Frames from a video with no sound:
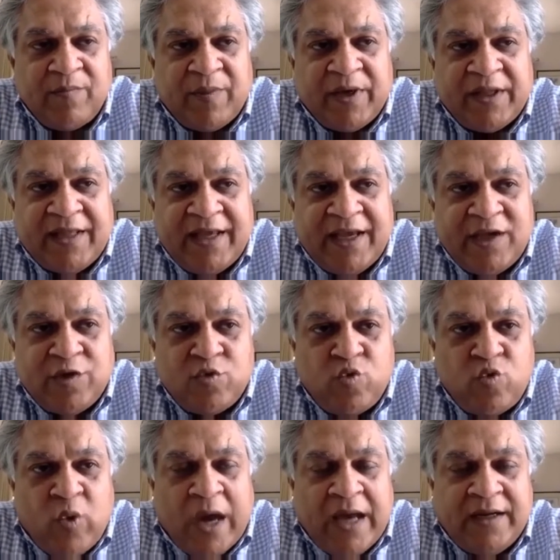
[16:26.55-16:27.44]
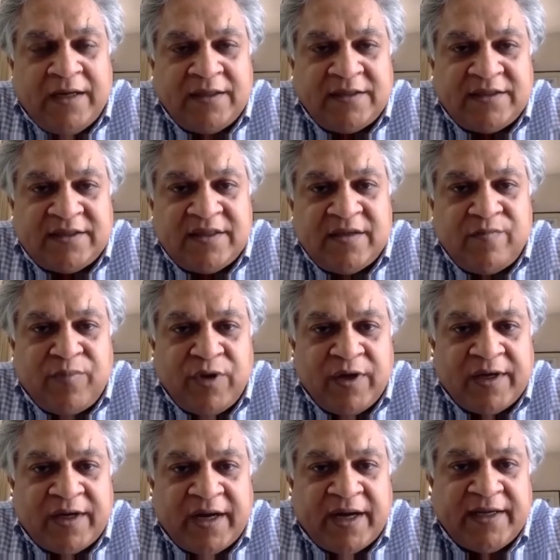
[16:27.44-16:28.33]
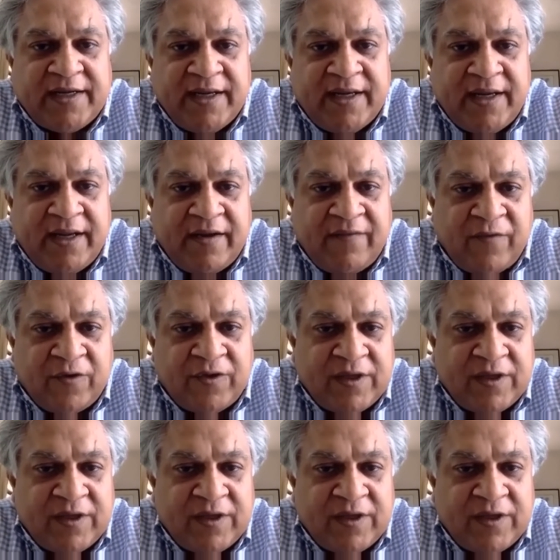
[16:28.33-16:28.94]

But there's one simple criteria for